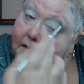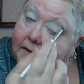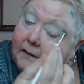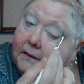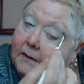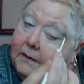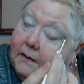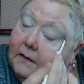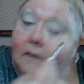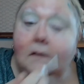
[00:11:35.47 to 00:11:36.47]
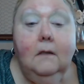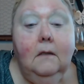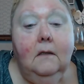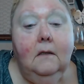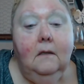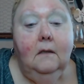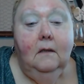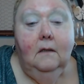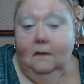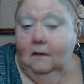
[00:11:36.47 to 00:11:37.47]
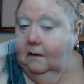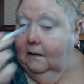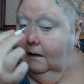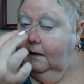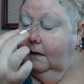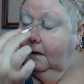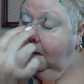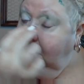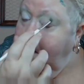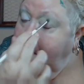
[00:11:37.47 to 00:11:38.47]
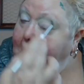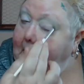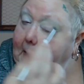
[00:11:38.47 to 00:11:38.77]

No one is speaking in this clip.